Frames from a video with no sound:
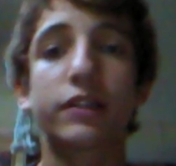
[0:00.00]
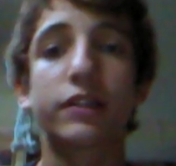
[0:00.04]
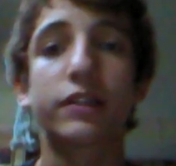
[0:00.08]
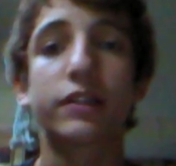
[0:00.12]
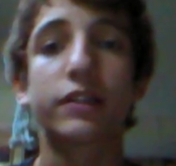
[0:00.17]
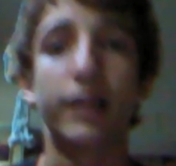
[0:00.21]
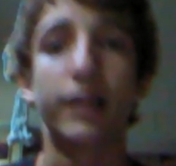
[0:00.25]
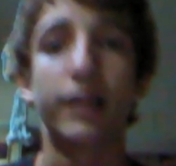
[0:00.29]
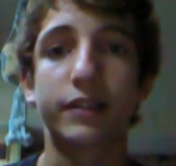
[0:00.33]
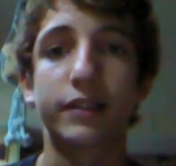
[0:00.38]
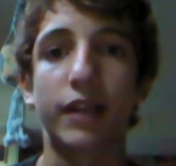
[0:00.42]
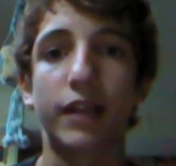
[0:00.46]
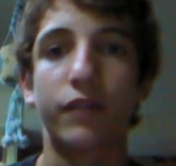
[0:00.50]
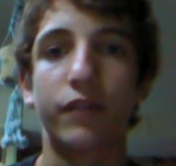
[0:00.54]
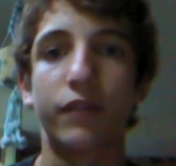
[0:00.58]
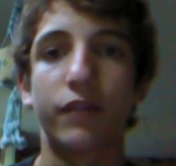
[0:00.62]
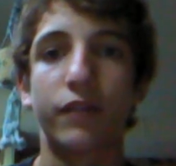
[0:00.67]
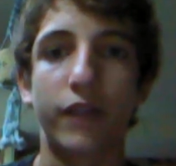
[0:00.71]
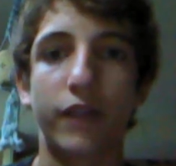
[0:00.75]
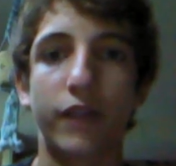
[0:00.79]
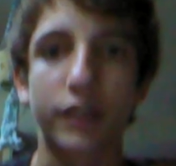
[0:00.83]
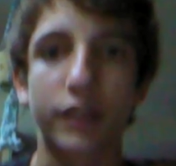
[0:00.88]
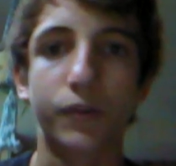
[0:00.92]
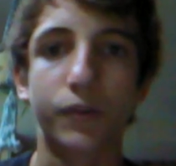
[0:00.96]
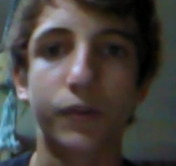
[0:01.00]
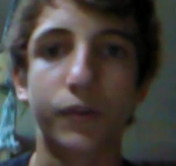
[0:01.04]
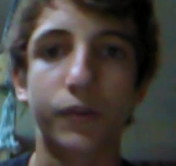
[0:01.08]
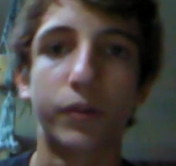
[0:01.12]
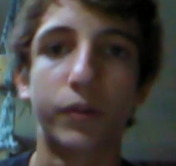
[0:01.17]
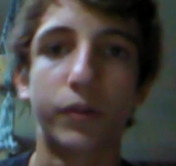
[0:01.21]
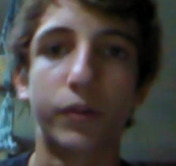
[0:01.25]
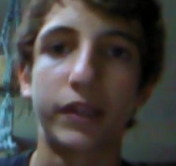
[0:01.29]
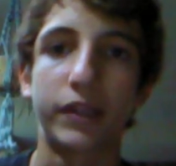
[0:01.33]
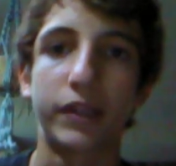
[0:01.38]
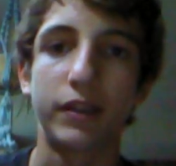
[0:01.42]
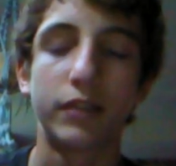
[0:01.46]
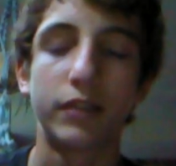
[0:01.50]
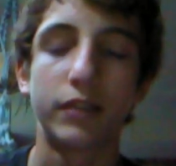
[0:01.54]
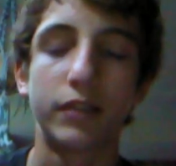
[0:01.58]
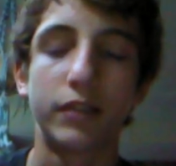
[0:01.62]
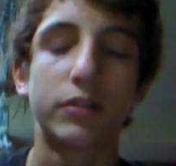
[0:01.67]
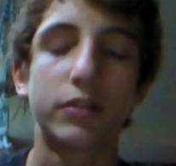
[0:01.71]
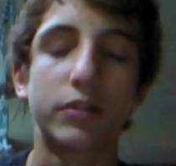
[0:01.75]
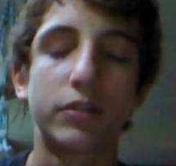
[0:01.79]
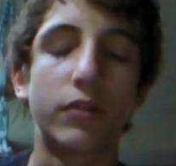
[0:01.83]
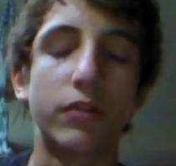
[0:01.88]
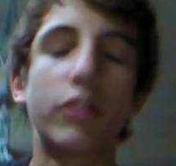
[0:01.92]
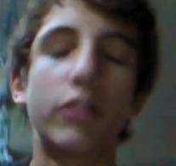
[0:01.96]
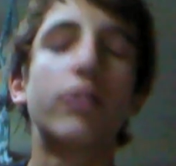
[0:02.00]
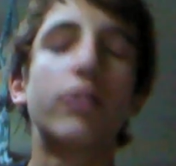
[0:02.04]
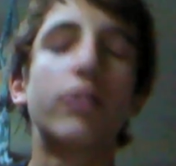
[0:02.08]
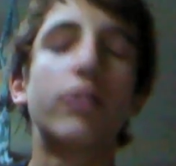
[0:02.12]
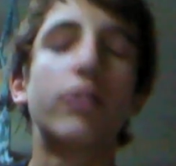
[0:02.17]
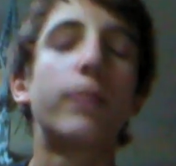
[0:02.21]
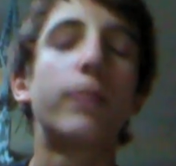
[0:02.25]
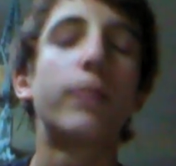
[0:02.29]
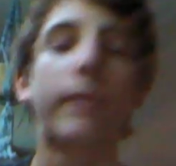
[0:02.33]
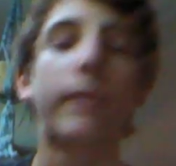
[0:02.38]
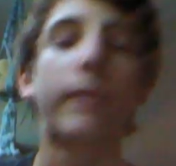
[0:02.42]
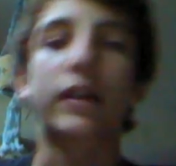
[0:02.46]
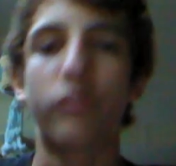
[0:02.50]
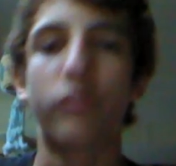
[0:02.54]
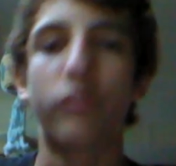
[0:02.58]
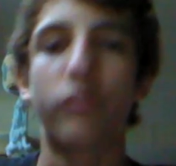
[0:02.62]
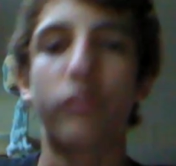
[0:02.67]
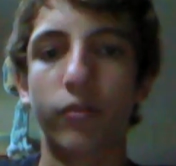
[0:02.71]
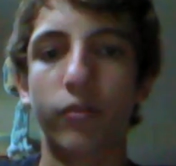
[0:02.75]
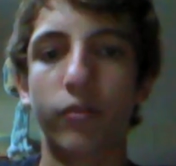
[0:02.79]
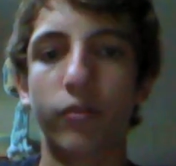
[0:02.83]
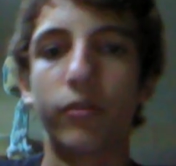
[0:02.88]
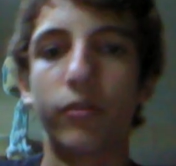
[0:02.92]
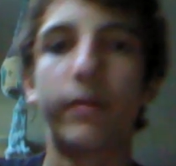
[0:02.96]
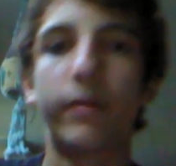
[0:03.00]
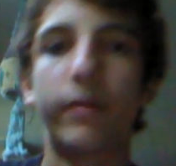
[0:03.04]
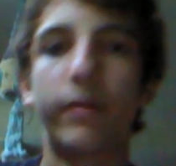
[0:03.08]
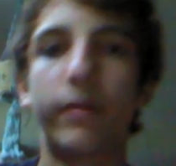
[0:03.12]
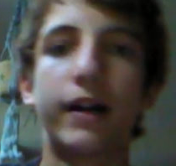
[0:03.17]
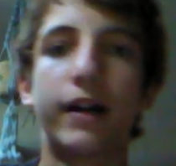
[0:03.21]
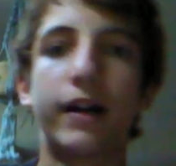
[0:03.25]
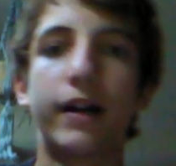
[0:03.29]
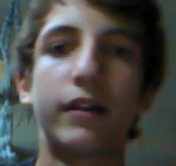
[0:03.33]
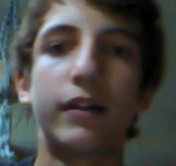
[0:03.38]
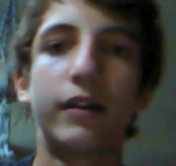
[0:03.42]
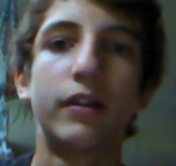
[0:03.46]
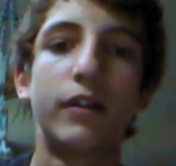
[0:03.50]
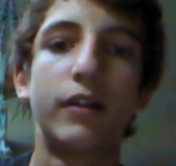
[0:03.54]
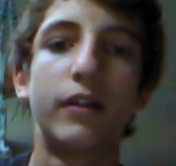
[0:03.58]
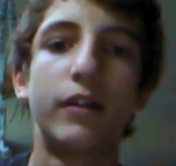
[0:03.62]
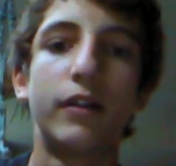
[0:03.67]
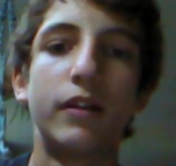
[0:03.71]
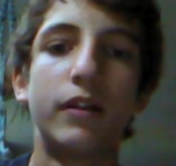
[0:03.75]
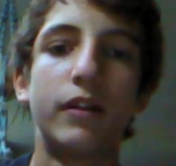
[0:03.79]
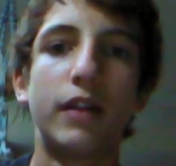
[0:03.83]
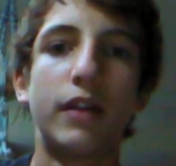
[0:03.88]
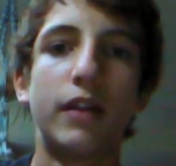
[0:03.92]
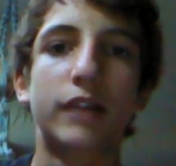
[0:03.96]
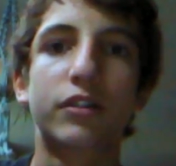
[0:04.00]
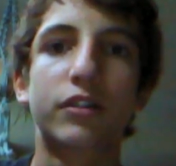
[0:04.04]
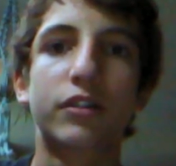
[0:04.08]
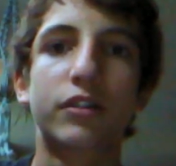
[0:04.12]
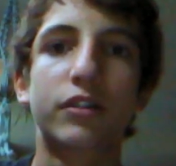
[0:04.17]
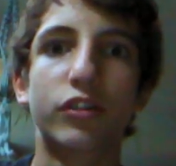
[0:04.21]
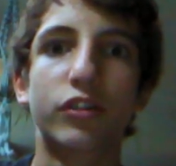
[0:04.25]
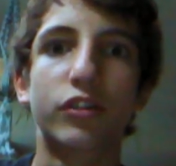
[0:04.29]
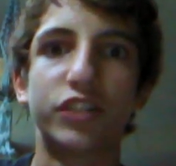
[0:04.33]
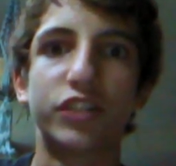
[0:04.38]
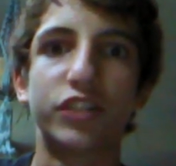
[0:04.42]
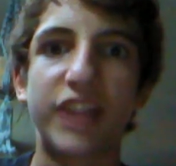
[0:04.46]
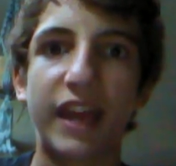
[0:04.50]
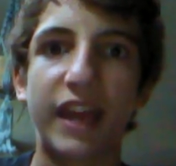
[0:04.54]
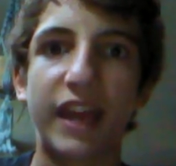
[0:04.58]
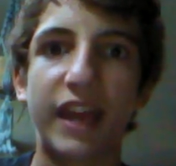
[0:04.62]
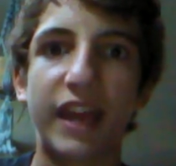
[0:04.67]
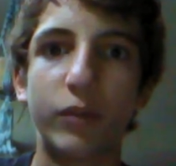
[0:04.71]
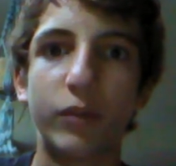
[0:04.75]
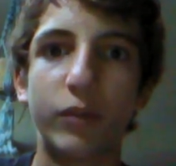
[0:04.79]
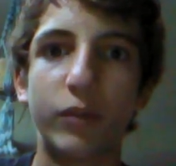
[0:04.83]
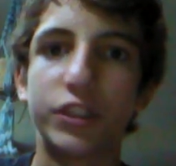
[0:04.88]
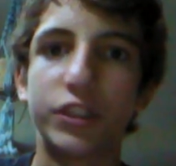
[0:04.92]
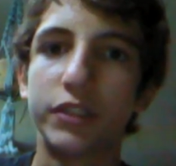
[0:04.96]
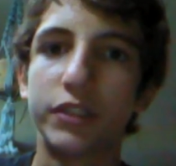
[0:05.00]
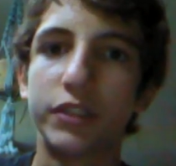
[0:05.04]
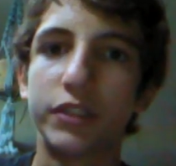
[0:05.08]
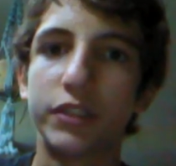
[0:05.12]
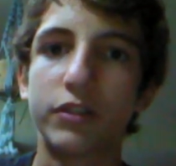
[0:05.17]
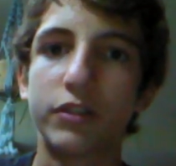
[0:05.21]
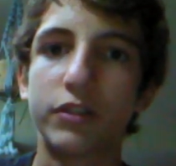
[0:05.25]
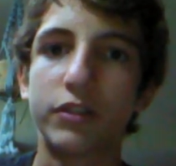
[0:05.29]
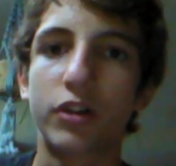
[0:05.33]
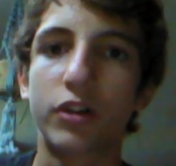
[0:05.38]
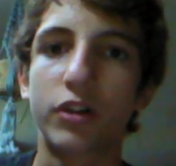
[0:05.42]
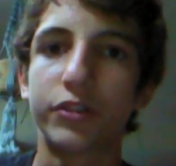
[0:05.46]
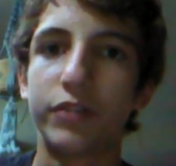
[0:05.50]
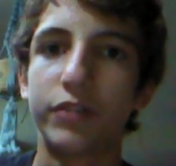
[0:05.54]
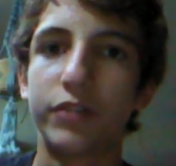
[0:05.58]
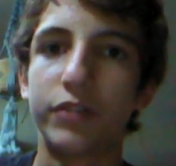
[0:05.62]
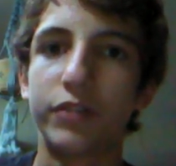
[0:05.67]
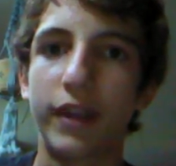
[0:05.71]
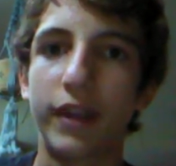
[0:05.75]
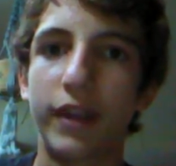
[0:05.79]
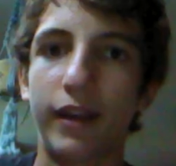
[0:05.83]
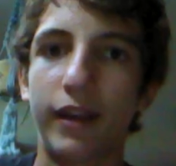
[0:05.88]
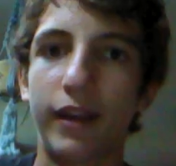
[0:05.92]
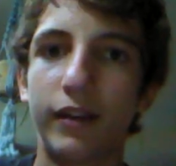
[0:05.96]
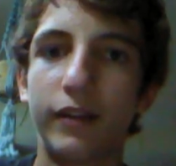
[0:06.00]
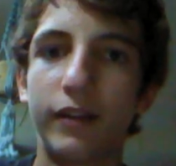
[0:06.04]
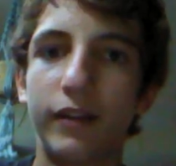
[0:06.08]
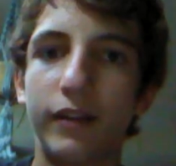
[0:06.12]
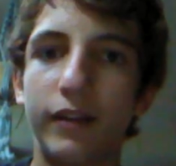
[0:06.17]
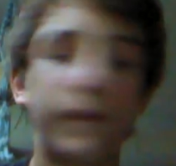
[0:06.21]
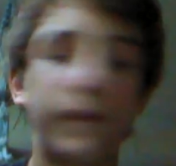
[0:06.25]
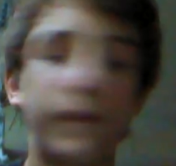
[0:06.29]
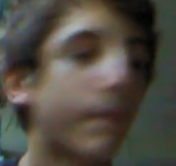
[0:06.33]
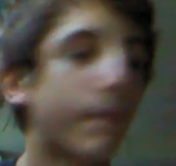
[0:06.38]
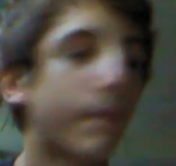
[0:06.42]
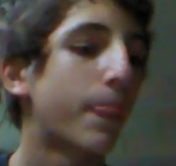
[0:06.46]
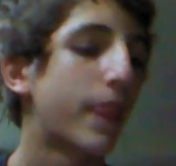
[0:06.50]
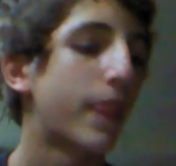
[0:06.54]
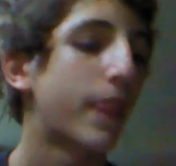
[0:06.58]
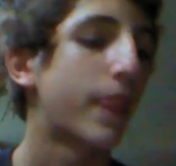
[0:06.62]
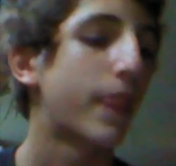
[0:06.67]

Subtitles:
this is all just like side effects from what they did. So it'll be back to normal by next Thursday, which is also today.